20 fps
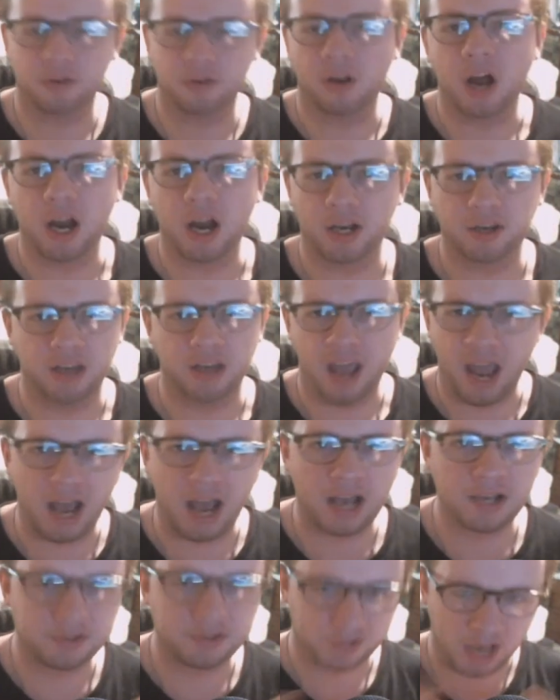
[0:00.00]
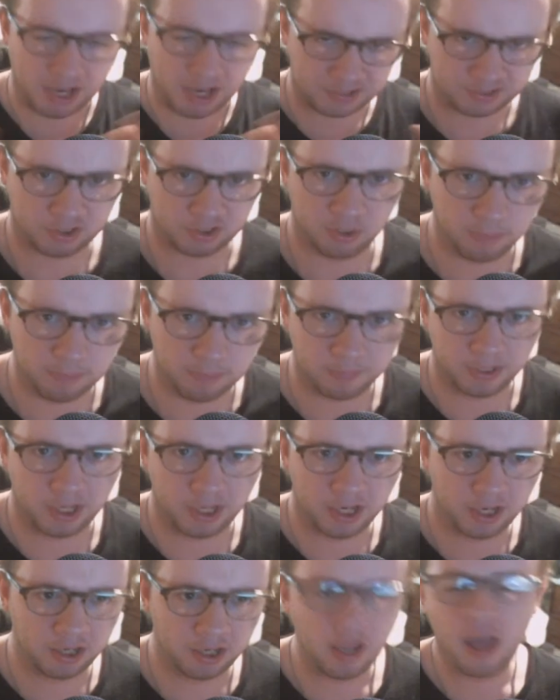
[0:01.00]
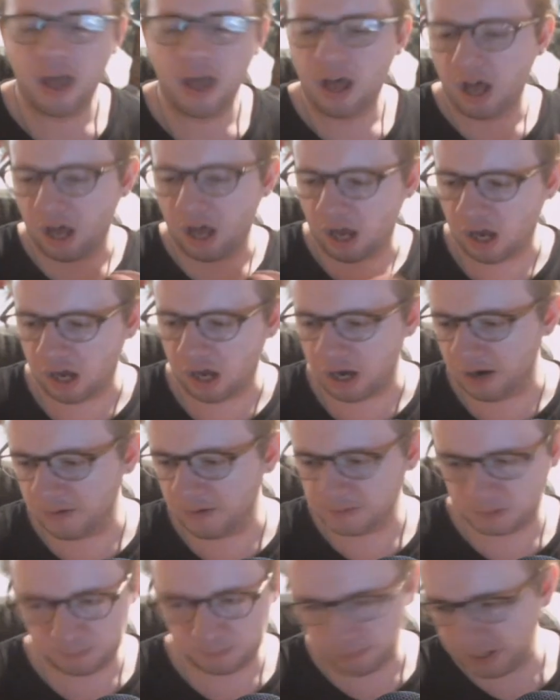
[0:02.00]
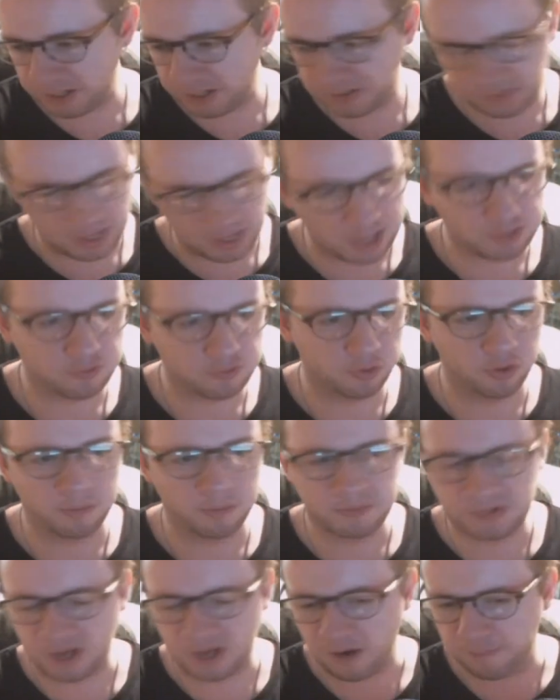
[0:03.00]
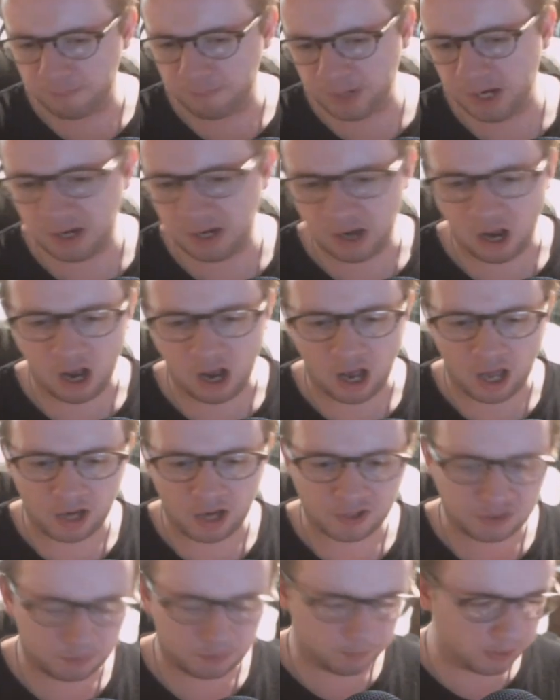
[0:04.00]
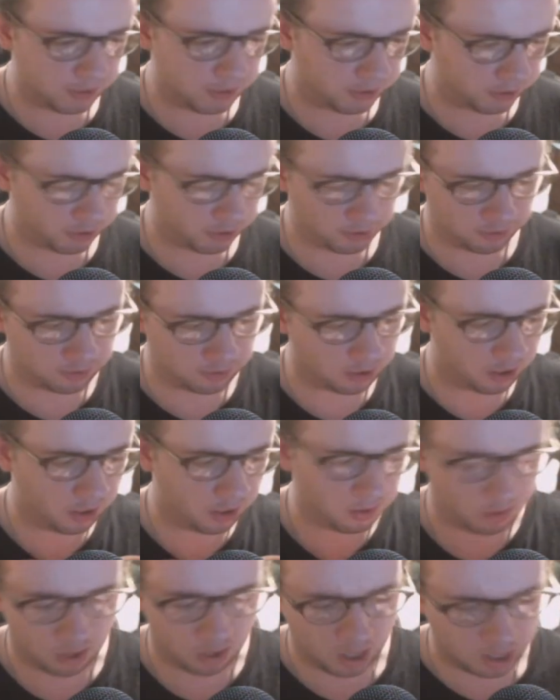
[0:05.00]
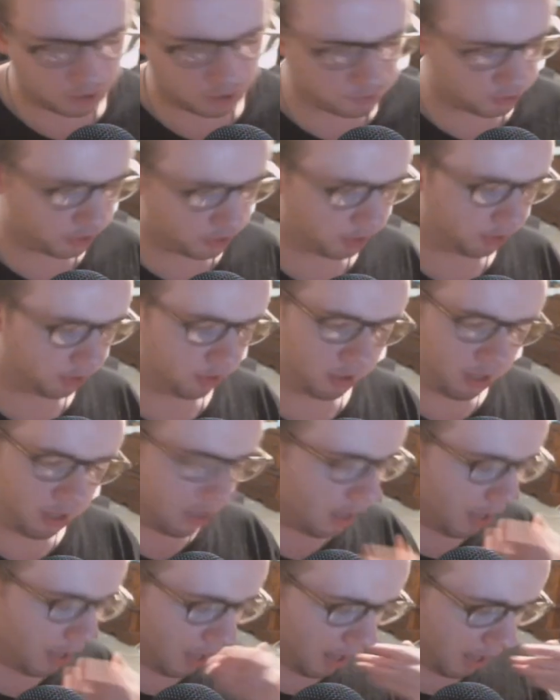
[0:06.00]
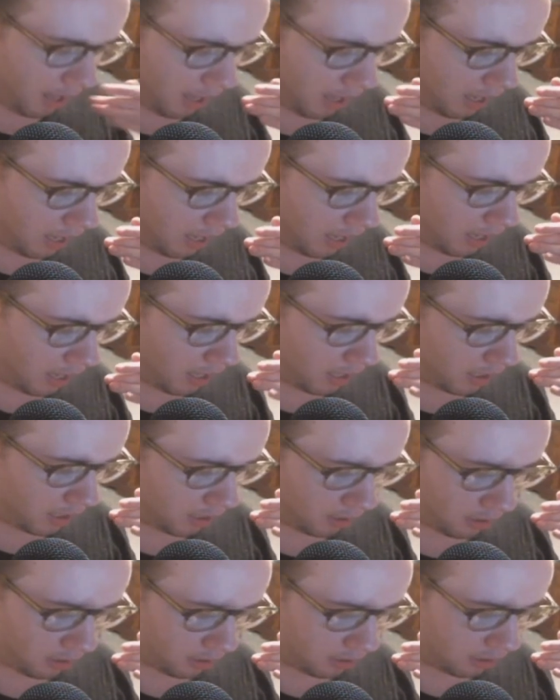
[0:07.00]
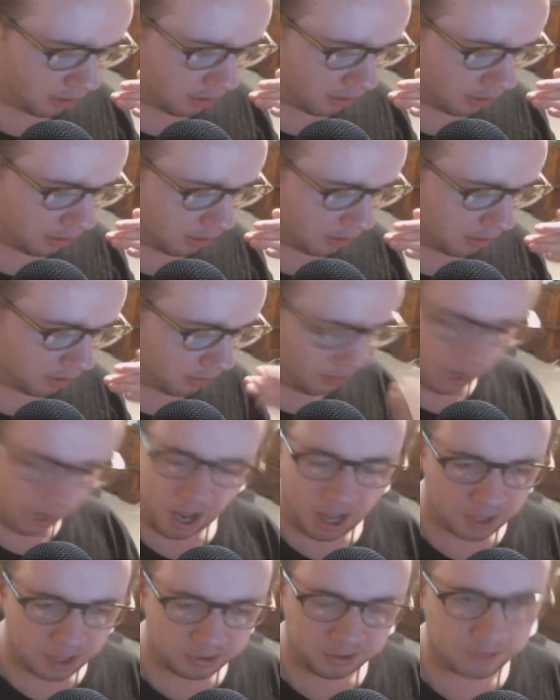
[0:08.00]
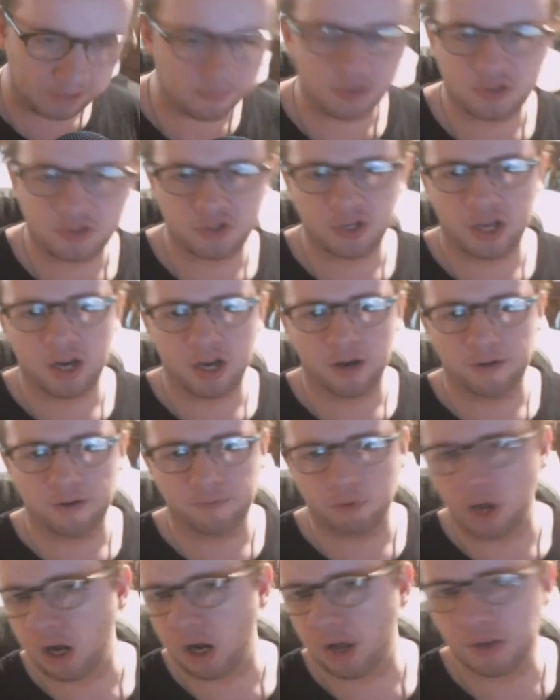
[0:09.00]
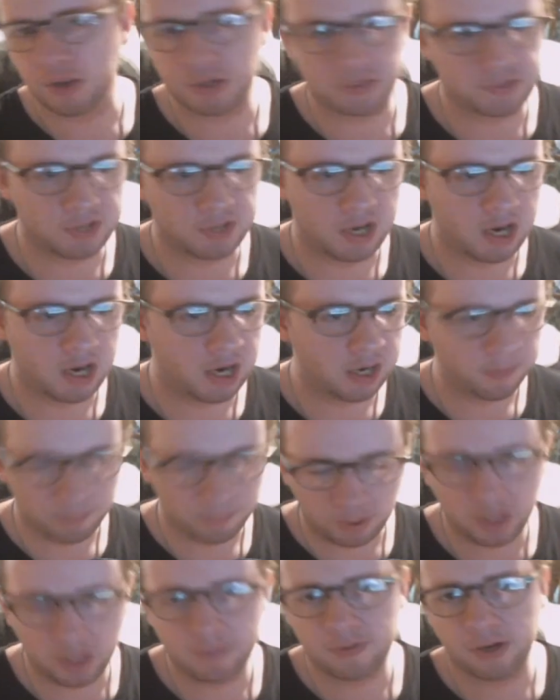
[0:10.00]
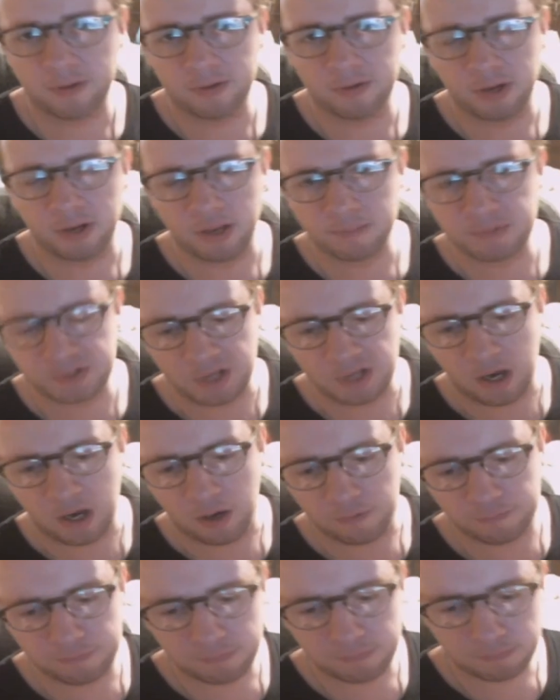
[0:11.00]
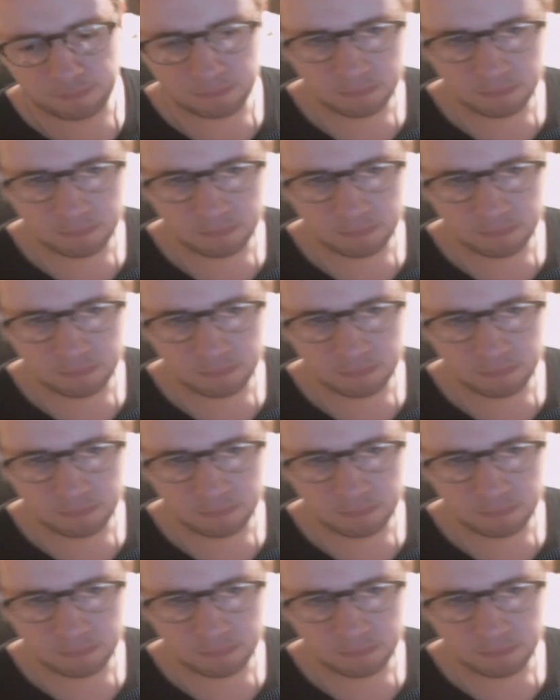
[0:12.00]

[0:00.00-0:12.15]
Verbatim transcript: Lydon has as a human being. Uh, staying true to himself, being honest, speaking uh, logic, and not giving a shit of what others say, believing in himself,